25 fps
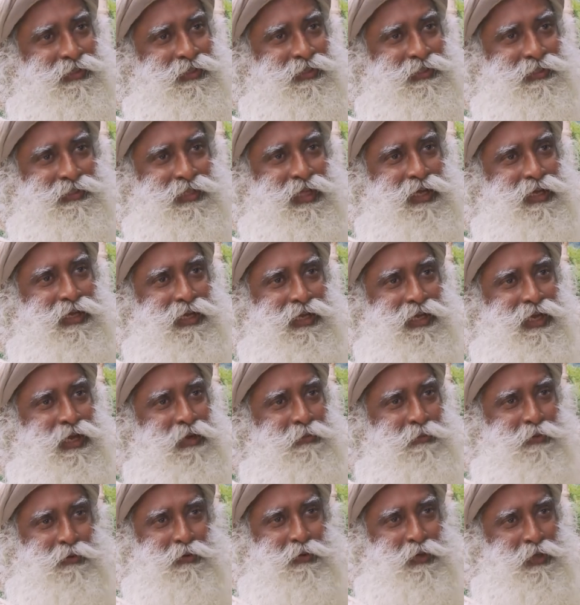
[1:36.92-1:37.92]
It's not like
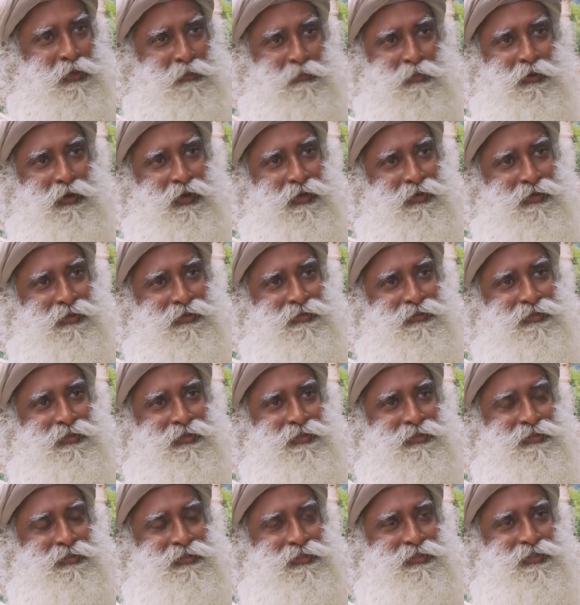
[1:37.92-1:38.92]
I'm going and planting
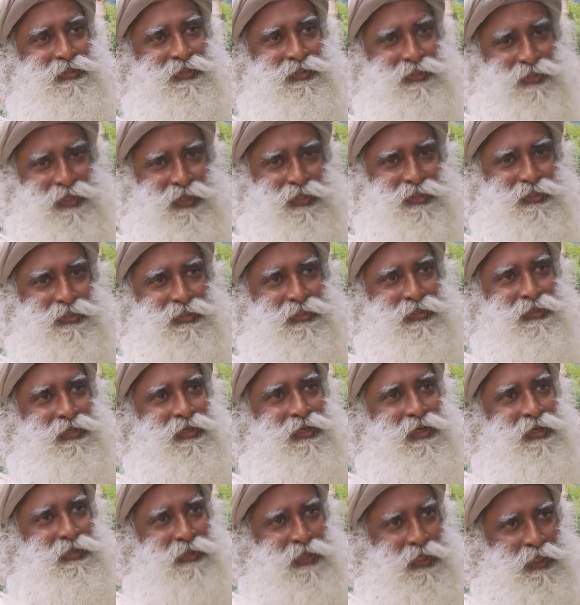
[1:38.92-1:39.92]
things, it's just
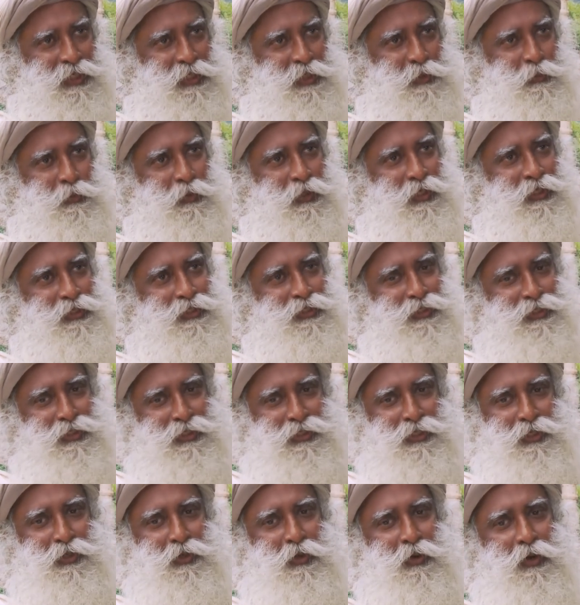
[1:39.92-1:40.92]
the inspiration
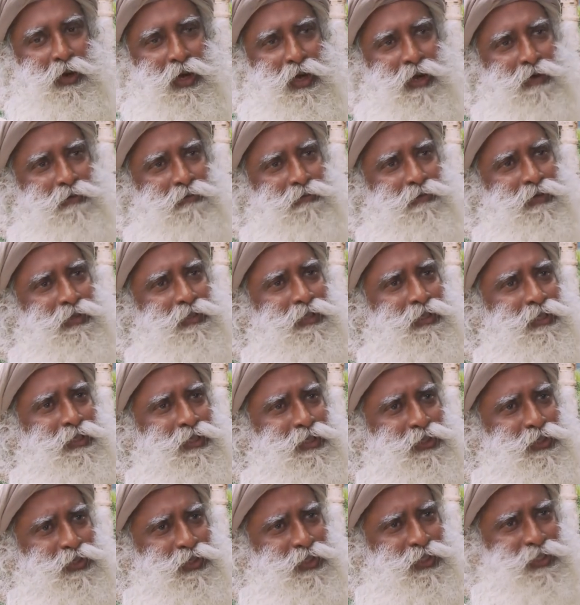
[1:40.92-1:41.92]
and the know-how and the
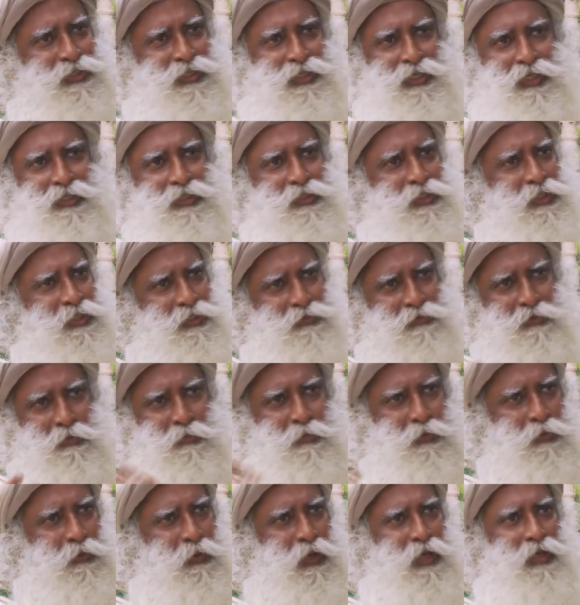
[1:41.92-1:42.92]
nurseries and other things we
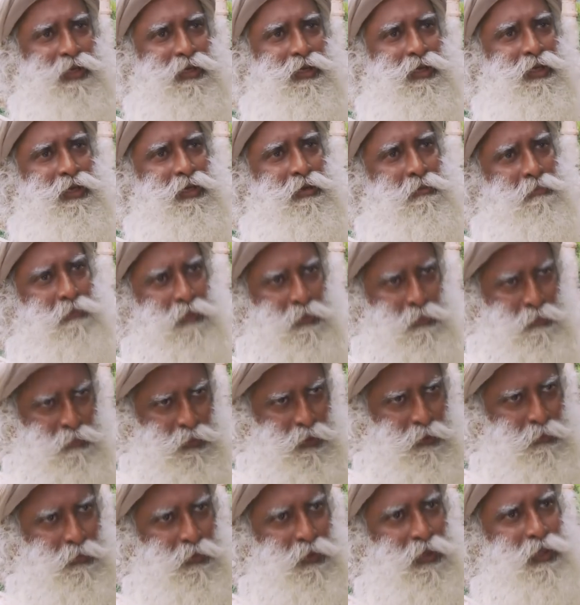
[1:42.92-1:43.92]
provide. But
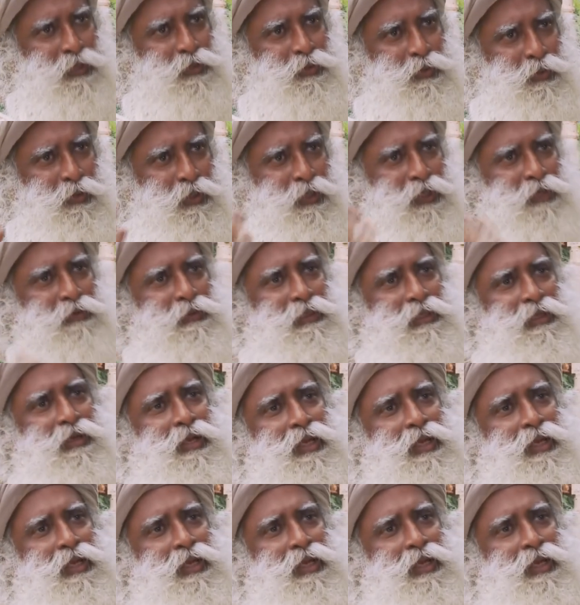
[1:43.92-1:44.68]
people are doing it with